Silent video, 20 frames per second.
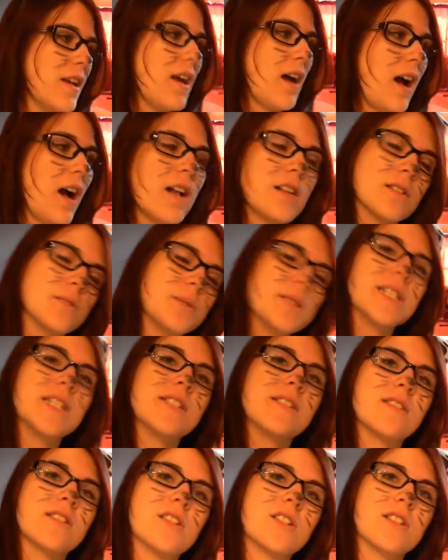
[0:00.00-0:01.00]

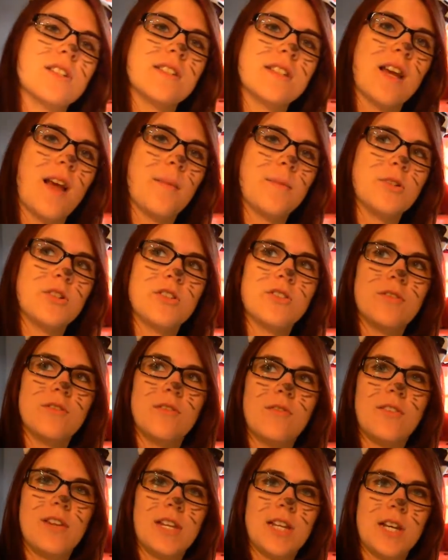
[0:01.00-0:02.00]
Halloween's a good time to shoot
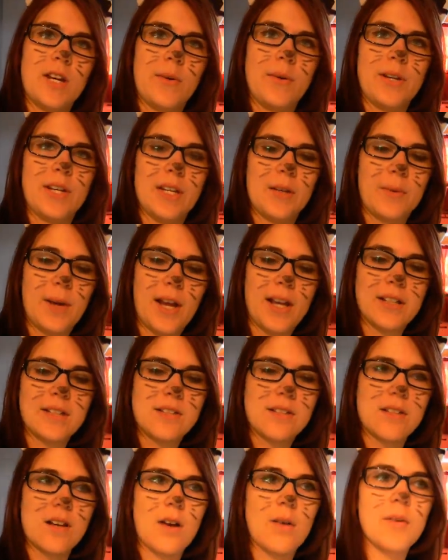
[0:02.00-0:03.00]
a video anyway.
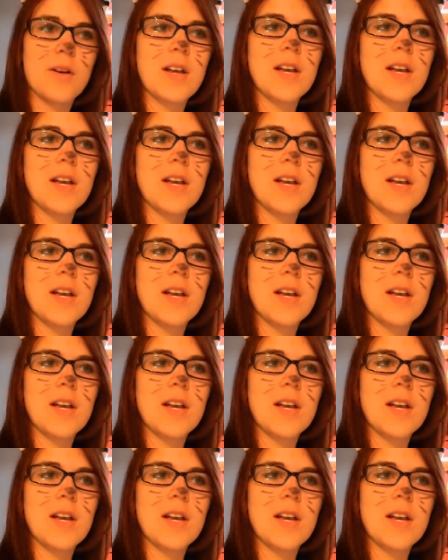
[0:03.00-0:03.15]
So